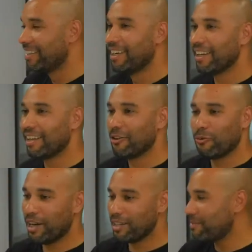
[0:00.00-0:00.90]
Like,
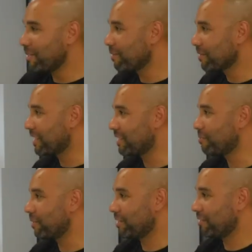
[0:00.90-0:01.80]
why do people send
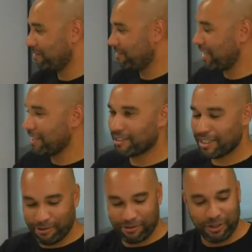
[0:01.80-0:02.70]
sales
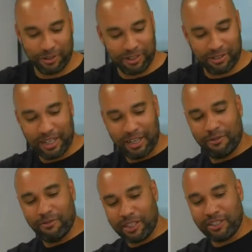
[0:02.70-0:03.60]
team have told us
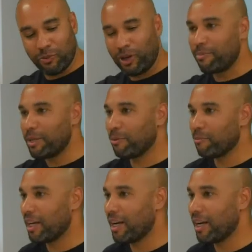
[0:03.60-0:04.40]
this is why people buy our